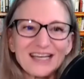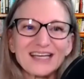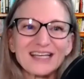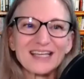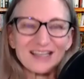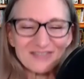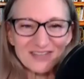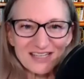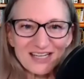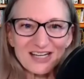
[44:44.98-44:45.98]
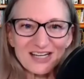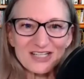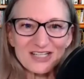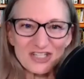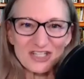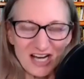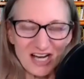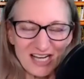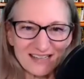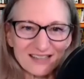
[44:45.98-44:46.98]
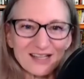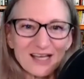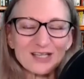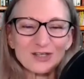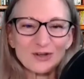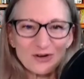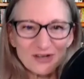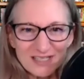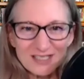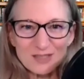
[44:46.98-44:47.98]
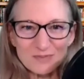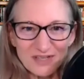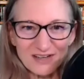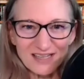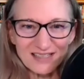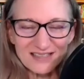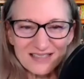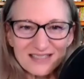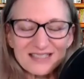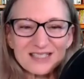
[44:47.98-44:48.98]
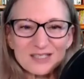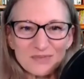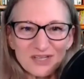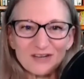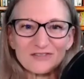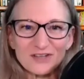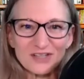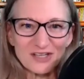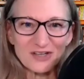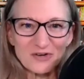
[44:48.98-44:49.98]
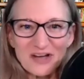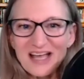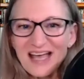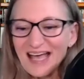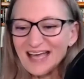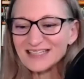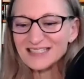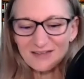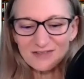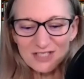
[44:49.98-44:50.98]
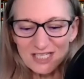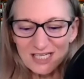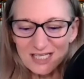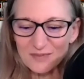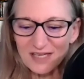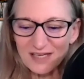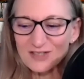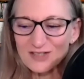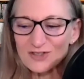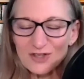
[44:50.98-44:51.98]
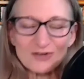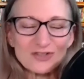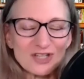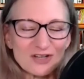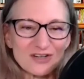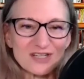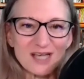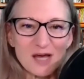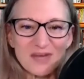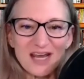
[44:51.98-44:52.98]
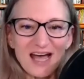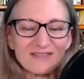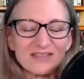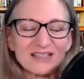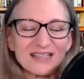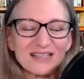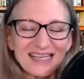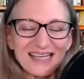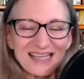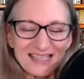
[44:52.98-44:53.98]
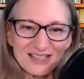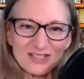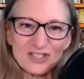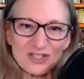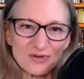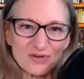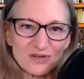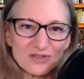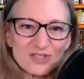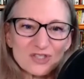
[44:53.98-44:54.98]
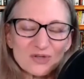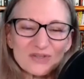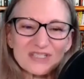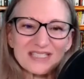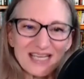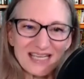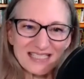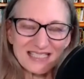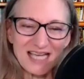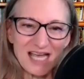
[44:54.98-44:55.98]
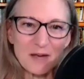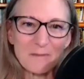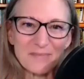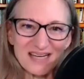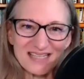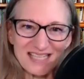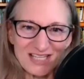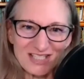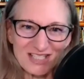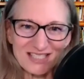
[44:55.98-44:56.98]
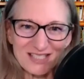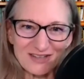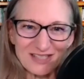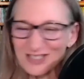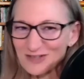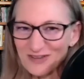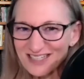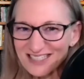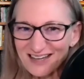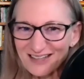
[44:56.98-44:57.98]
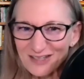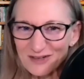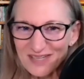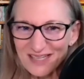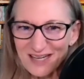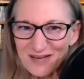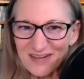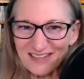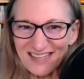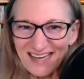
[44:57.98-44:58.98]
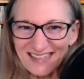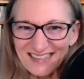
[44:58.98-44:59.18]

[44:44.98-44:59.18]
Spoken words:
give it a shot. Let your experience speak for you. And davidji has been so generous. I'm going to have a link in the show notes to a 10-day meditation series. Do you want to talk a little bit about that?